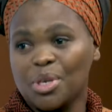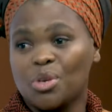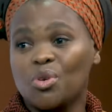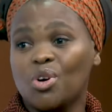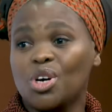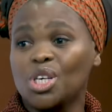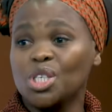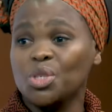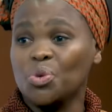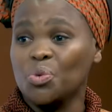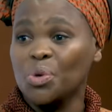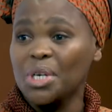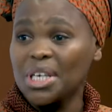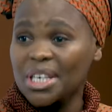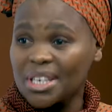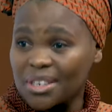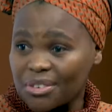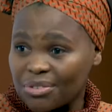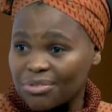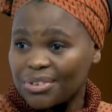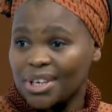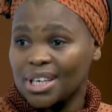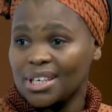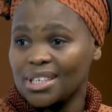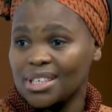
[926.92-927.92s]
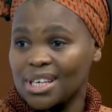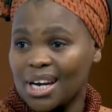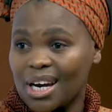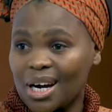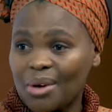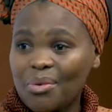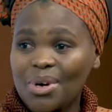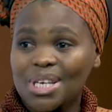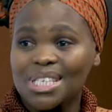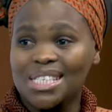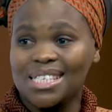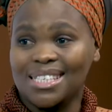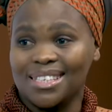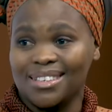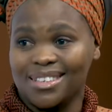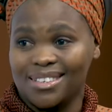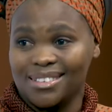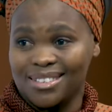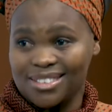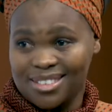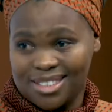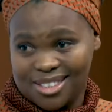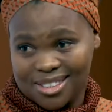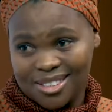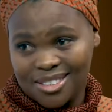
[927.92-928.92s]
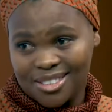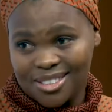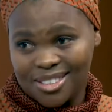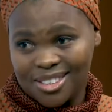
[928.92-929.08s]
because we referred our skills